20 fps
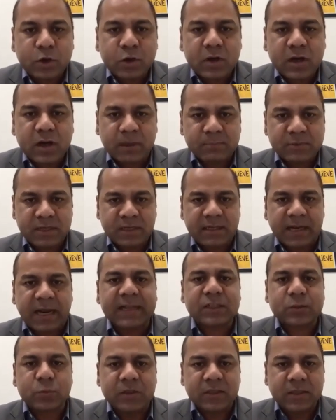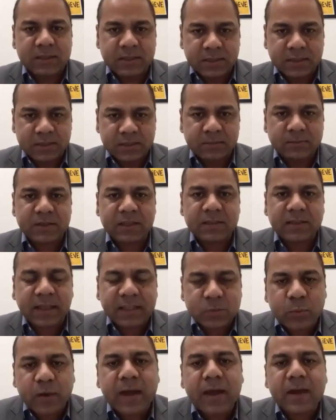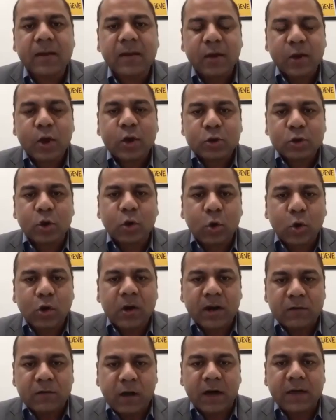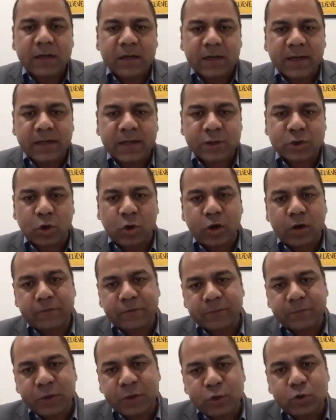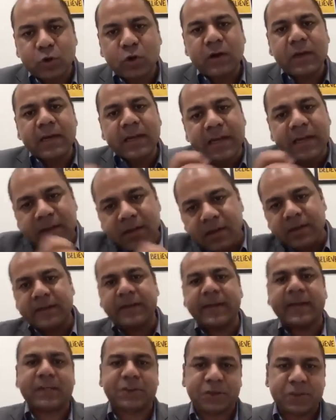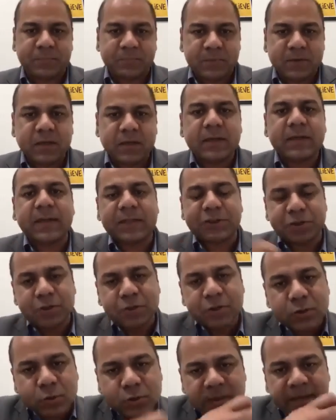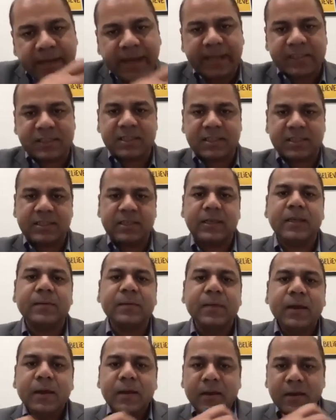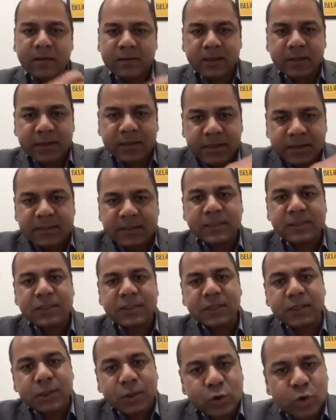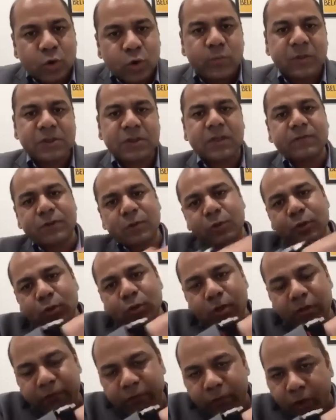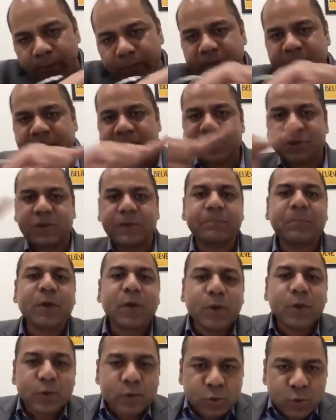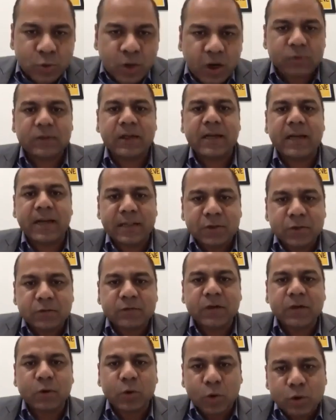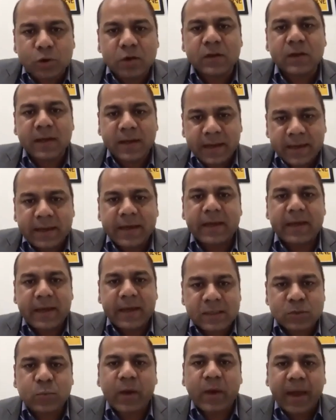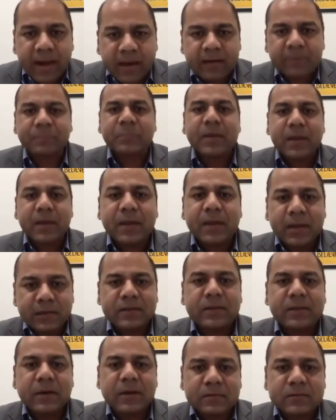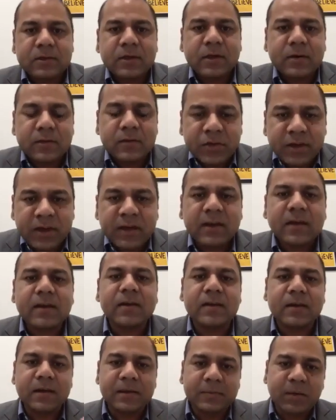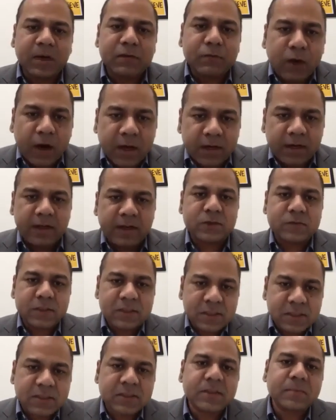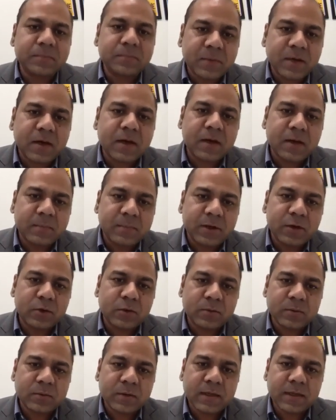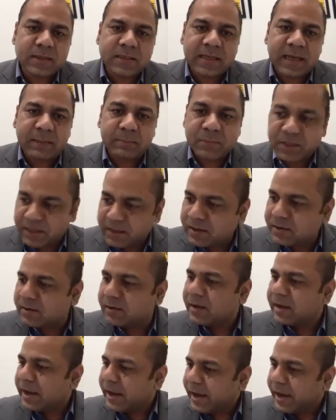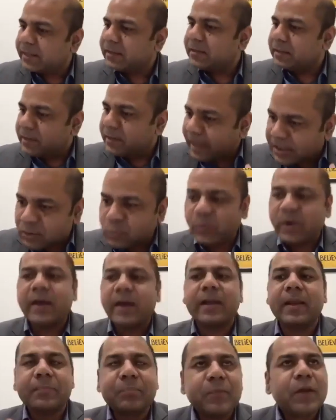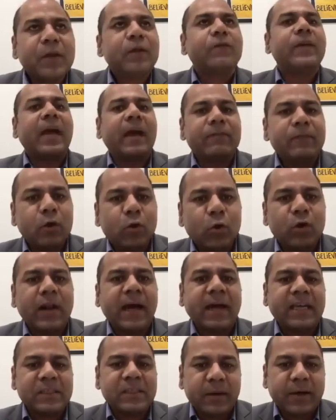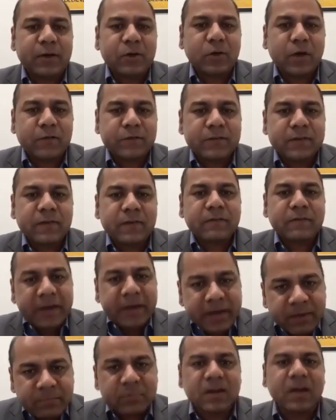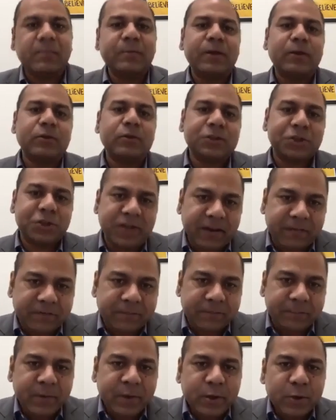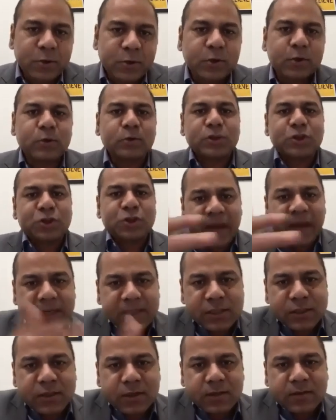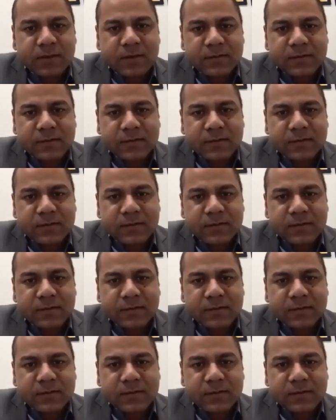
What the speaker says: comes attached with these systems. And that's where the whole advantage of, linear detection, the detection through the HST, the heat sensing tube, which gives you uniform protection throughout the length of the hood, is where the real advantage of the system, stems in. And that's where we have the whole aspect of the freedom coming to the chef, to change the